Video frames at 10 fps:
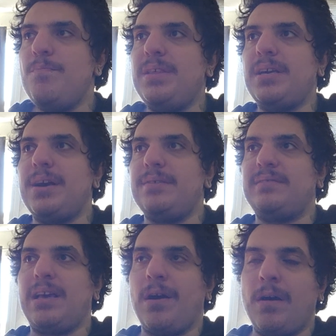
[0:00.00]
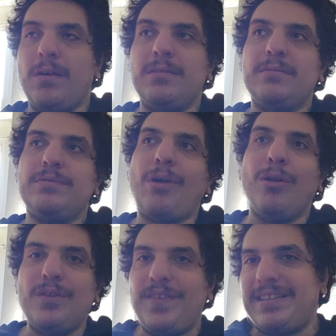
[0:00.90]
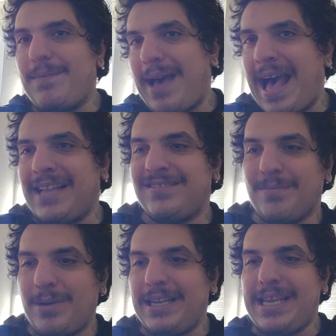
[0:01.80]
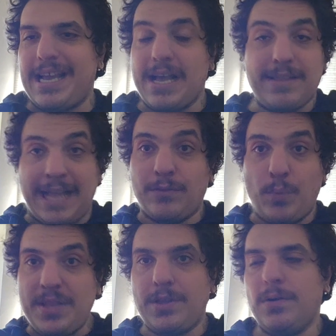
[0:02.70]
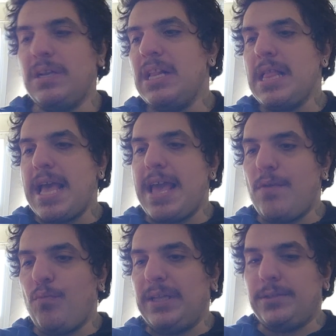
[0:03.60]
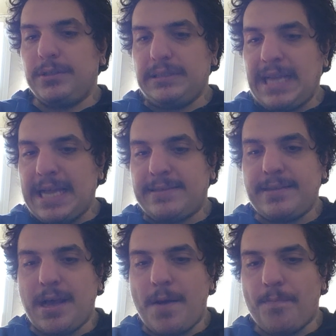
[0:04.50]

because they all the victim had somebody at the window, and we learned that